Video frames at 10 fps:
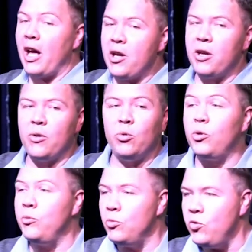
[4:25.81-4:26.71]
that
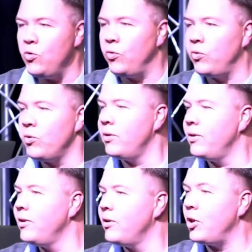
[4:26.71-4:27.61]
I will remove
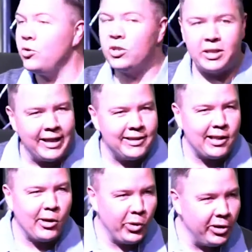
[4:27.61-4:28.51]
those
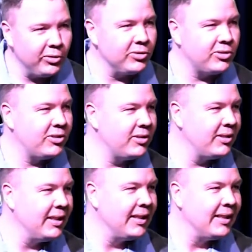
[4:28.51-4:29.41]
extra
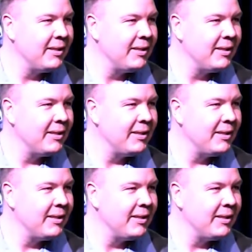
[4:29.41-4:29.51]
wheels.